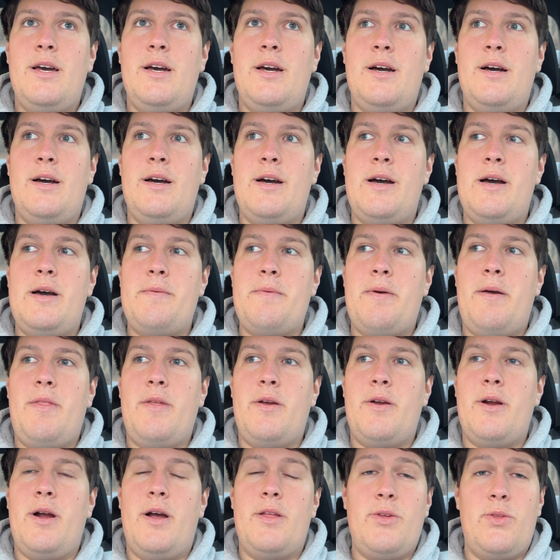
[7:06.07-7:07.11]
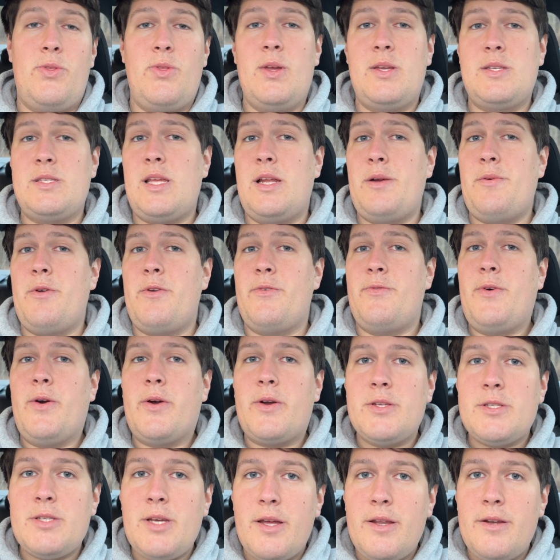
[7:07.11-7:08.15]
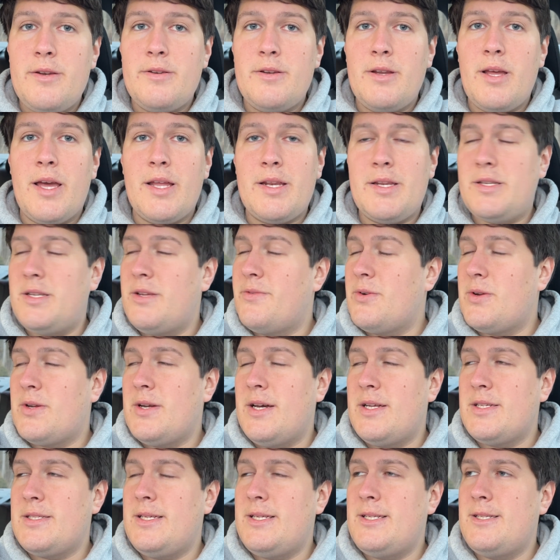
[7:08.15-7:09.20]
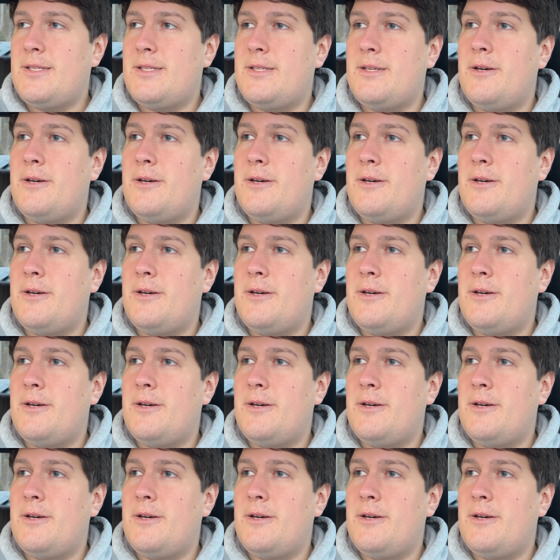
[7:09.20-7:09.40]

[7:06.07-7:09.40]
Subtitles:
And there are other things that I want to focus on and different content.